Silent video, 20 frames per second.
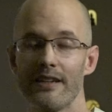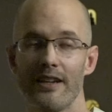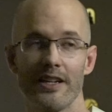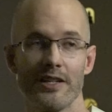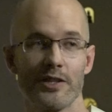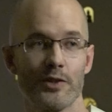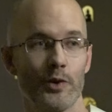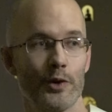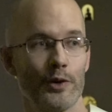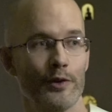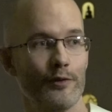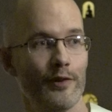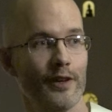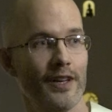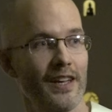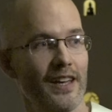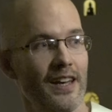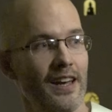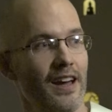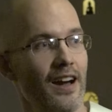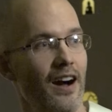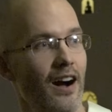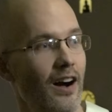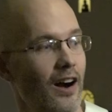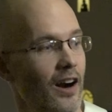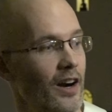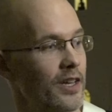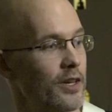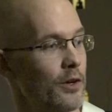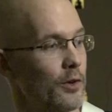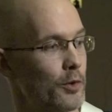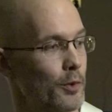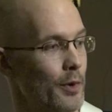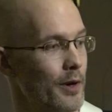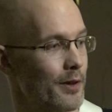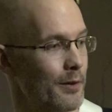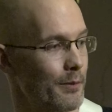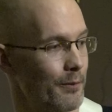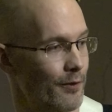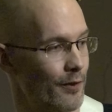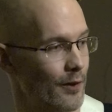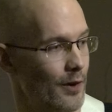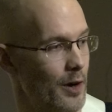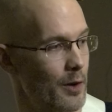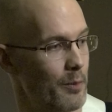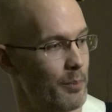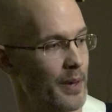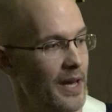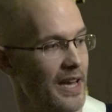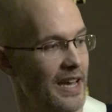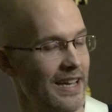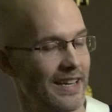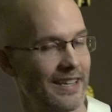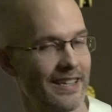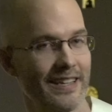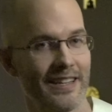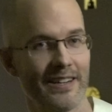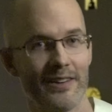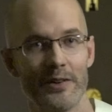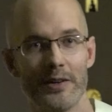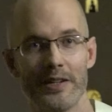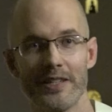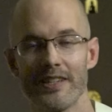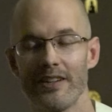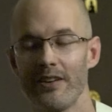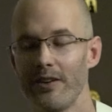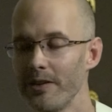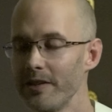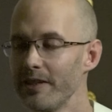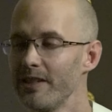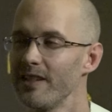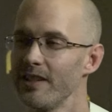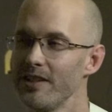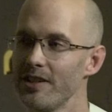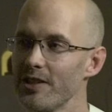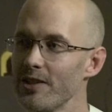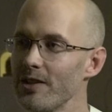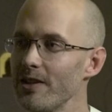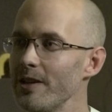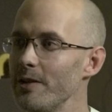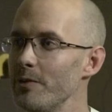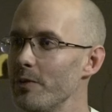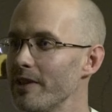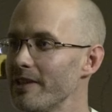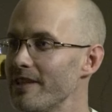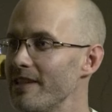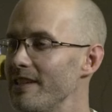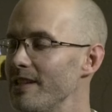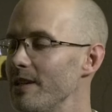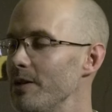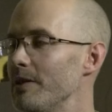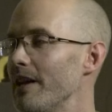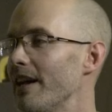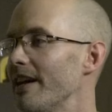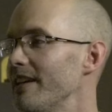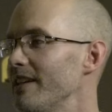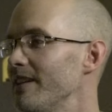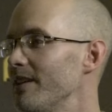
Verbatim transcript: And I sort of argued with him for a bit. You know, I said, oh, are you sure you want to do that?